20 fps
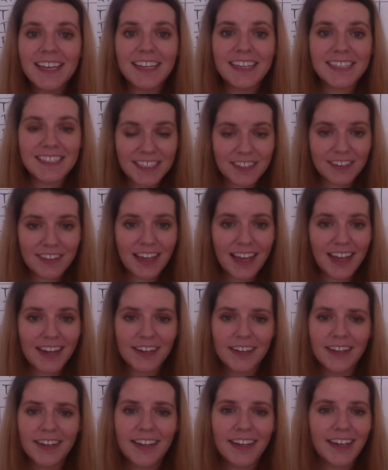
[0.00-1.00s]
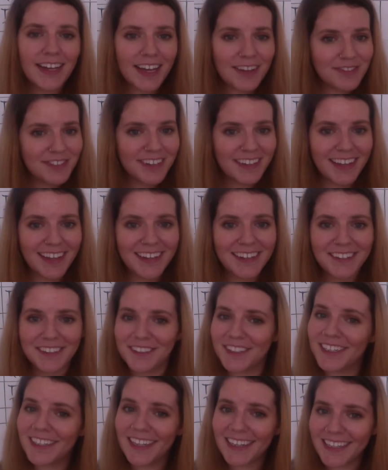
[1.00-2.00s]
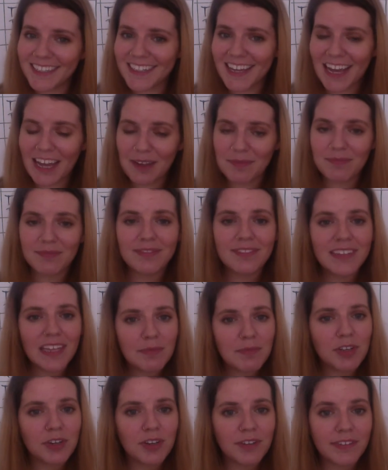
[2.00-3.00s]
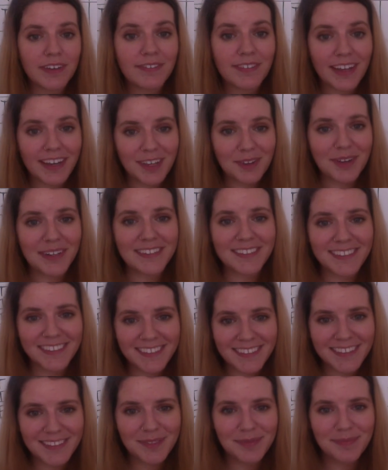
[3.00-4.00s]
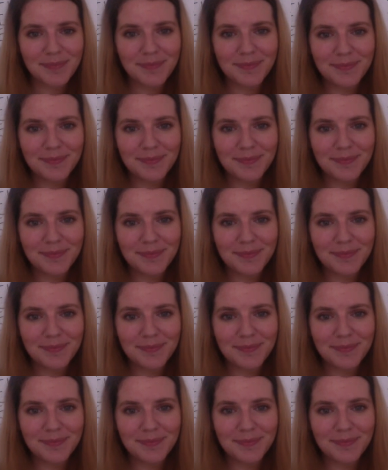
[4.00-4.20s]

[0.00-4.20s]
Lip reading: Until then, after then, or at any time, let me know if you have any questions.